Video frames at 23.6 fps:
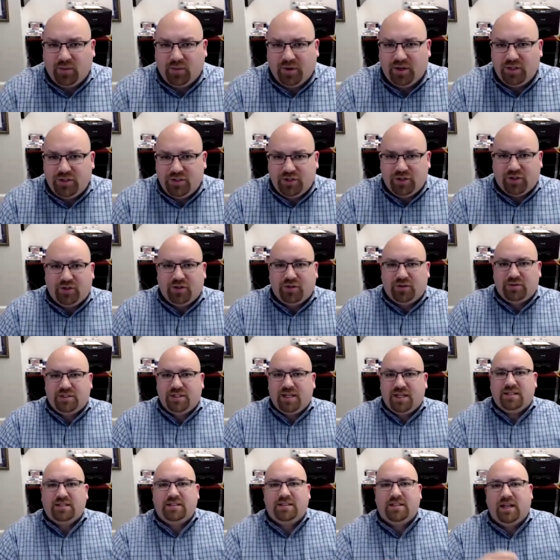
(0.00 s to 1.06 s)
What does your
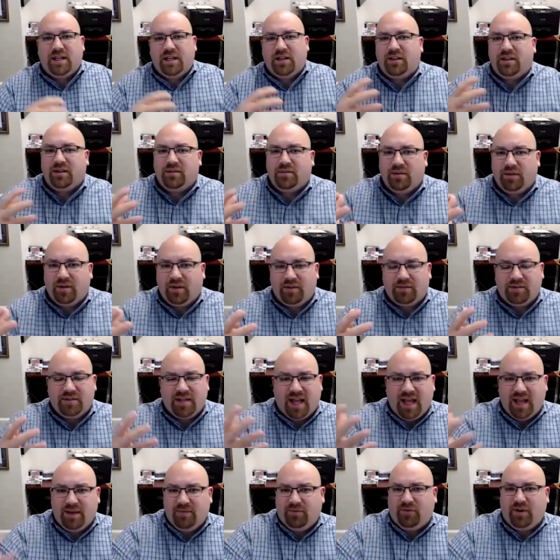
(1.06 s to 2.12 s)
sense tell you that uh,
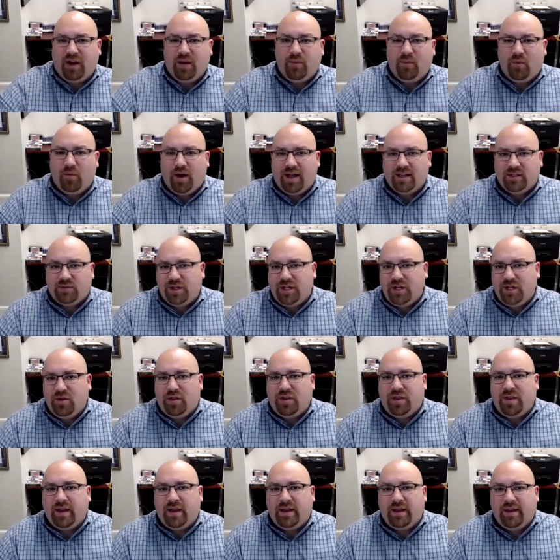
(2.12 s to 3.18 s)
time frame wise? When do you
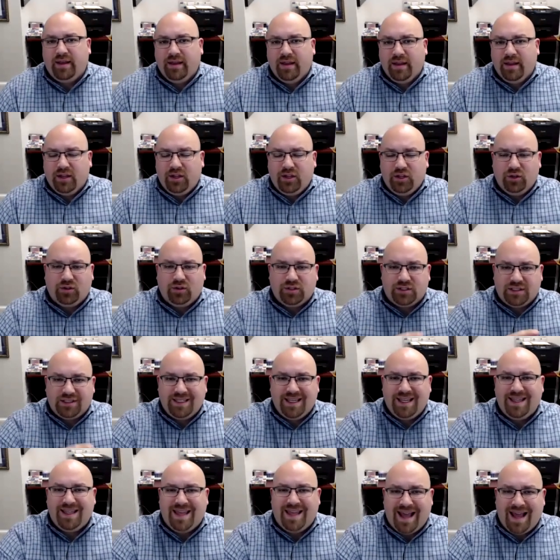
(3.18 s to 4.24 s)
think you'll
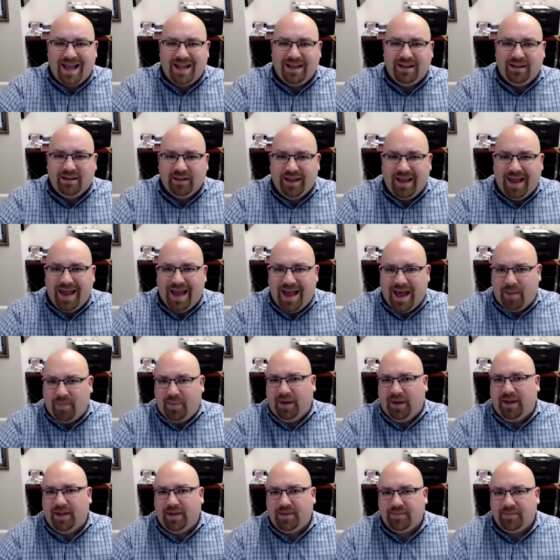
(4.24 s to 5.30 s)
see that
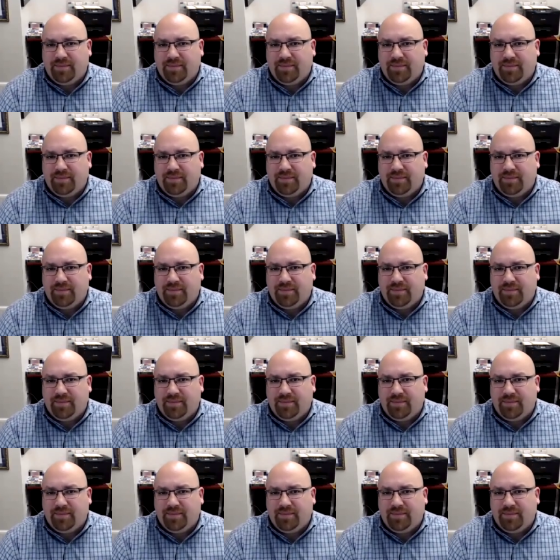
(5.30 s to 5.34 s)
happening?